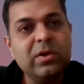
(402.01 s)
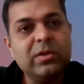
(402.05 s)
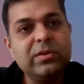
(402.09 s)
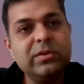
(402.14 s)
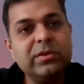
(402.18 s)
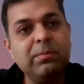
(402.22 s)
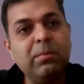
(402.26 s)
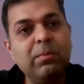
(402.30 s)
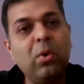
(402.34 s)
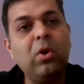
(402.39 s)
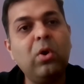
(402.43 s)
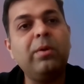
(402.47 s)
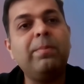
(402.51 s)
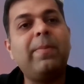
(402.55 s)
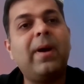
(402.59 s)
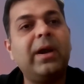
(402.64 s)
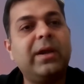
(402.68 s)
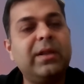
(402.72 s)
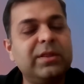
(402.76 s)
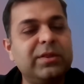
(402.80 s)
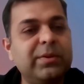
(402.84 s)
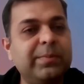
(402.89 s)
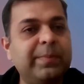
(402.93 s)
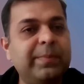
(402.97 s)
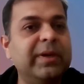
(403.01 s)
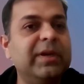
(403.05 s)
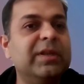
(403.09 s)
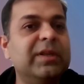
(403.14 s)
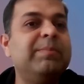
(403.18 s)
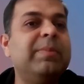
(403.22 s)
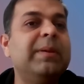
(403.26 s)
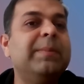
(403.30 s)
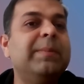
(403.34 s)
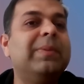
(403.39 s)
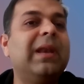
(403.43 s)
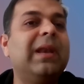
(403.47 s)
So more participants,
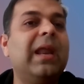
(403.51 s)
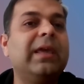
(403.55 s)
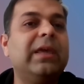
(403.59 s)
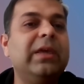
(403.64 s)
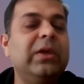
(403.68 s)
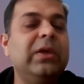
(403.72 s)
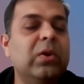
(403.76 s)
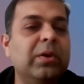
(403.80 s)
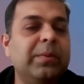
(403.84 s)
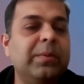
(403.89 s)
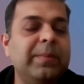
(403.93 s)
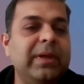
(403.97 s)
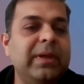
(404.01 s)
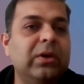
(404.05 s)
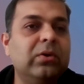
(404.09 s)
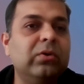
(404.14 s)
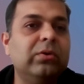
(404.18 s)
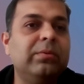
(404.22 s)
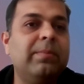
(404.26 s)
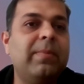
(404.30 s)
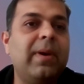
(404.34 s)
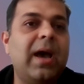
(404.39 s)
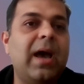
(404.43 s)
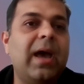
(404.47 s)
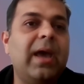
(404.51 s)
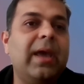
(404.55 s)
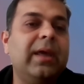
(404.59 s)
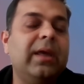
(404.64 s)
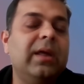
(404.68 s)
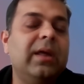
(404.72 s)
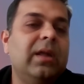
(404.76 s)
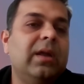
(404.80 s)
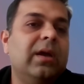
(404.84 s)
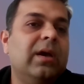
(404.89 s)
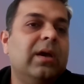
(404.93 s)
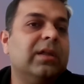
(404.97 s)
people like you and me, could
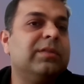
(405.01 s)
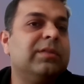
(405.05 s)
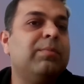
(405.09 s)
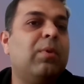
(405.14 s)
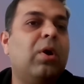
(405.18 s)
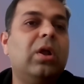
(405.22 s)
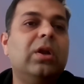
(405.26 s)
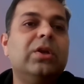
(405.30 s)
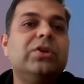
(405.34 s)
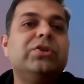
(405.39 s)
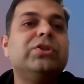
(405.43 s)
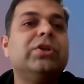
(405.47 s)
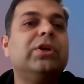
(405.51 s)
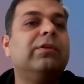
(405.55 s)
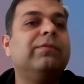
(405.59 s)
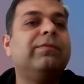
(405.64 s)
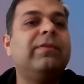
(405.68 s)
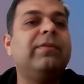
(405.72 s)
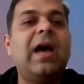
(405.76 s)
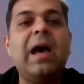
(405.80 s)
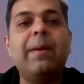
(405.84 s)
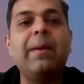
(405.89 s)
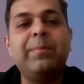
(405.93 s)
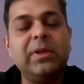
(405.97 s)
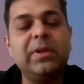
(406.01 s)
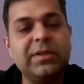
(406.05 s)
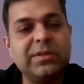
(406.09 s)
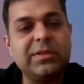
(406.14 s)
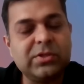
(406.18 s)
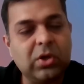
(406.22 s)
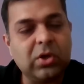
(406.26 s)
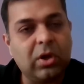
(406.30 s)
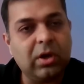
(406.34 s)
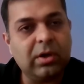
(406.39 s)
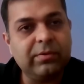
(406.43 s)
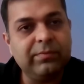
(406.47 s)
buy a small share of Apple
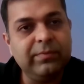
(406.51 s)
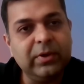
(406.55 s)
stock.